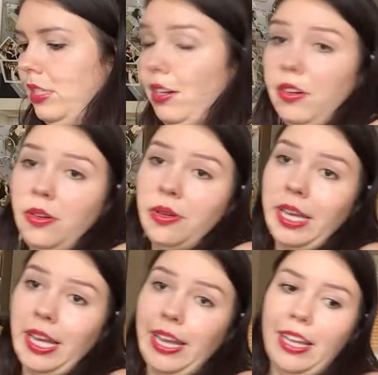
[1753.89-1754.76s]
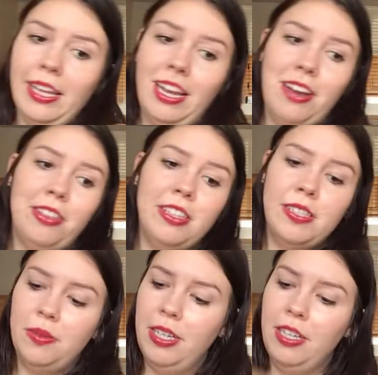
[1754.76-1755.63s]
Okay, and now
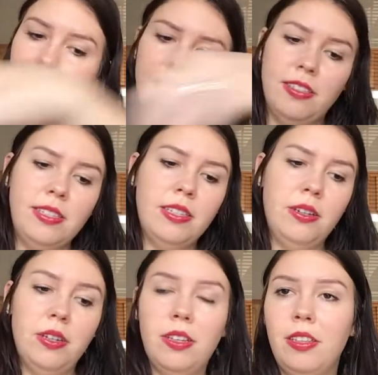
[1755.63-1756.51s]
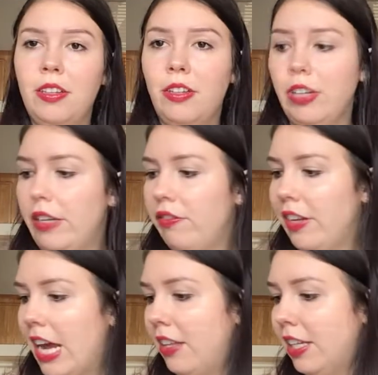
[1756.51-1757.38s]
this one is the grand
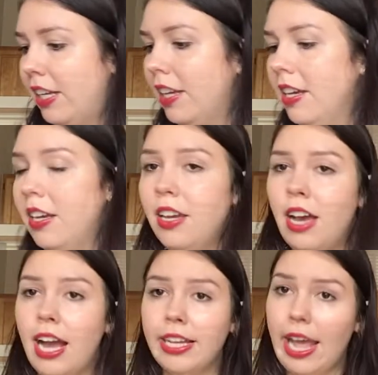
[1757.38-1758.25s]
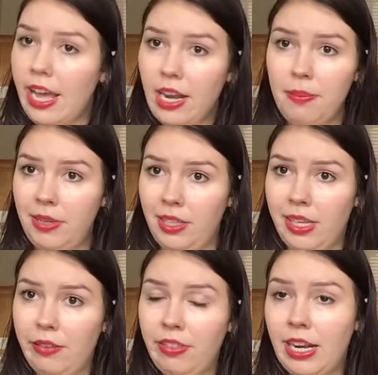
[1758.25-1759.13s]
finale. I cannot
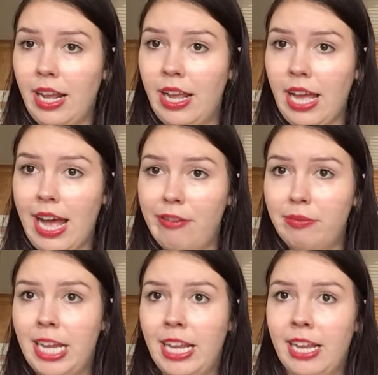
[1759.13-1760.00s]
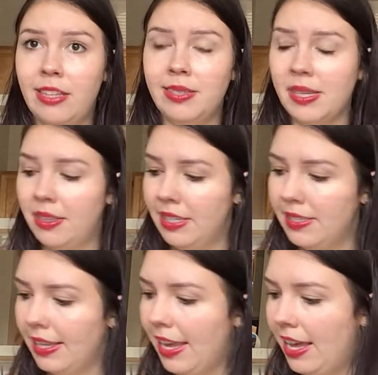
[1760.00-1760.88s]
believe that I have my hands on
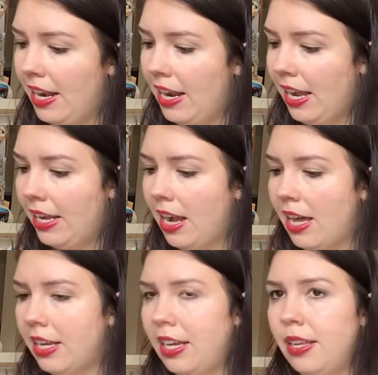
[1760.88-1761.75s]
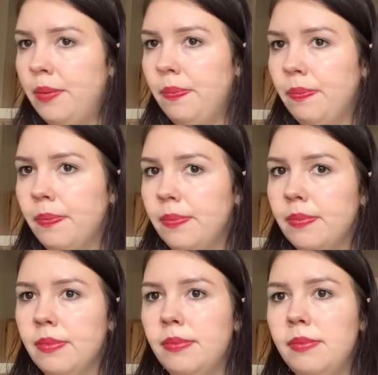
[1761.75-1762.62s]
this kit. I got it
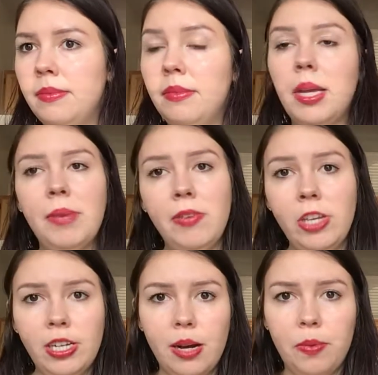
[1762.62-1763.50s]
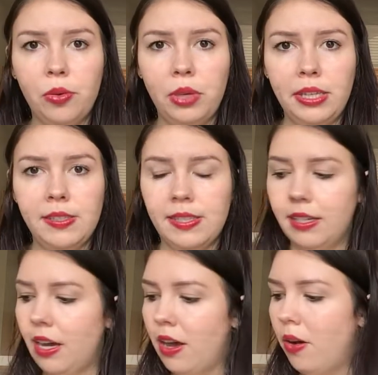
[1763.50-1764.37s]
maybe a couple weeks
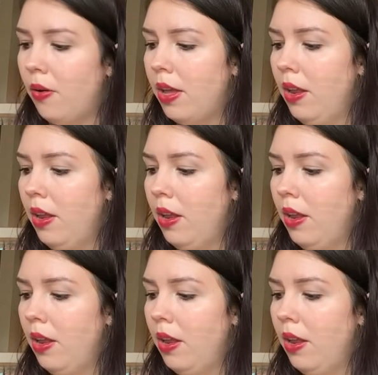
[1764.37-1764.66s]
ago.